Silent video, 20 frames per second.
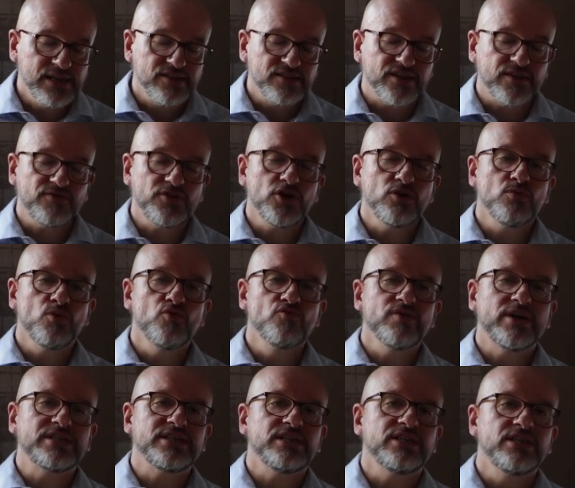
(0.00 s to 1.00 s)
So if you
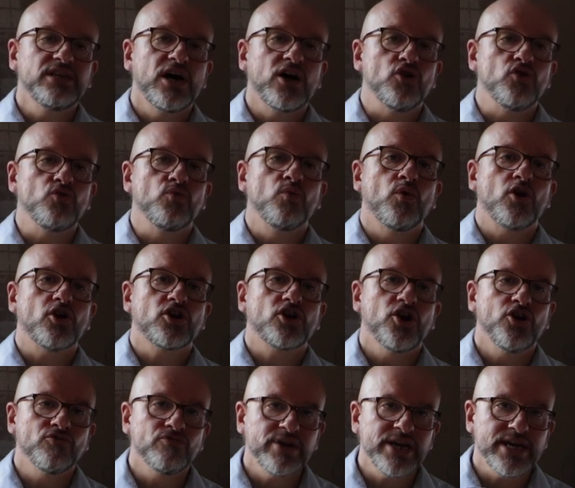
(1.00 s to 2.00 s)
already know what
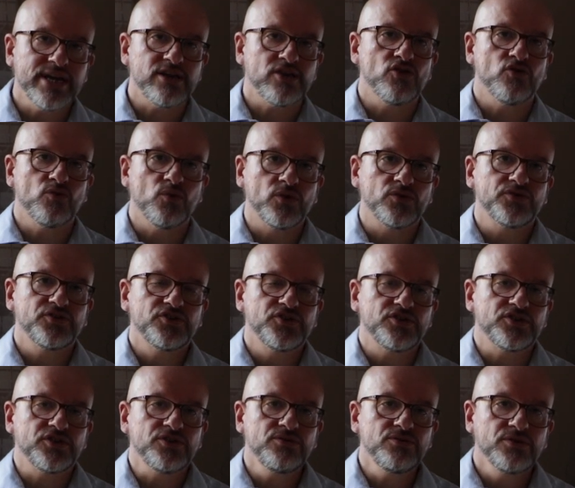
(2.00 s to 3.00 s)
career you want to
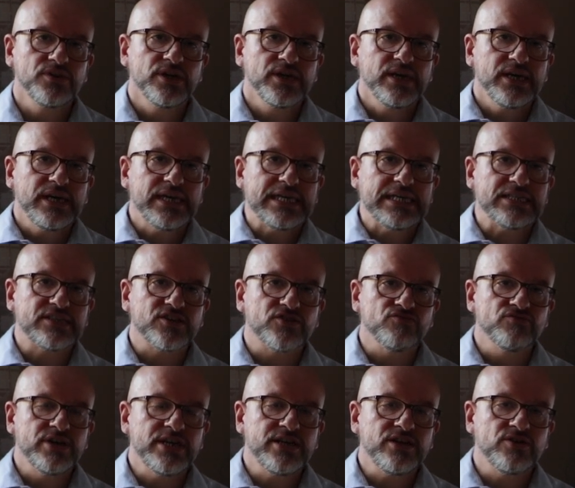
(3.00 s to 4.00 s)
do, it's a
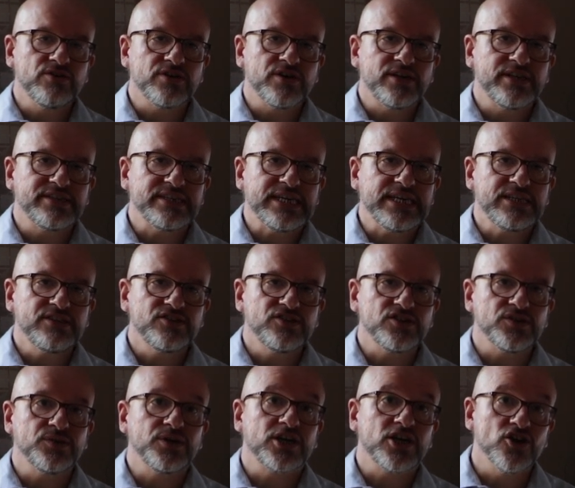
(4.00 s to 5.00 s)
really good idea to
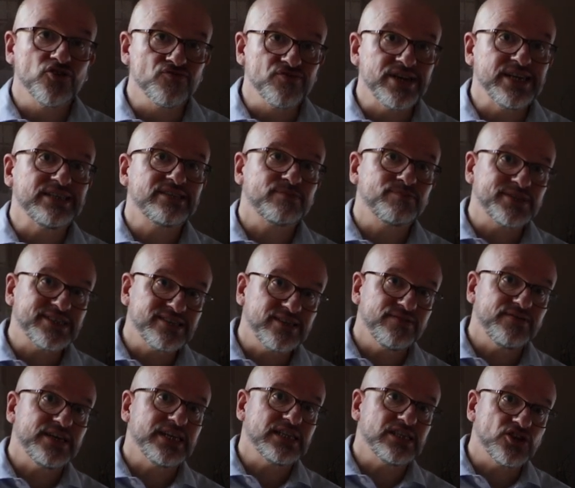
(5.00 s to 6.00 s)
do a
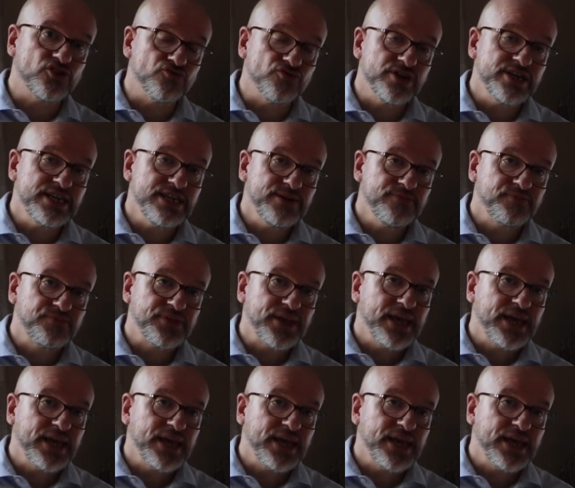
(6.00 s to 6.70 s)
career-specific degree.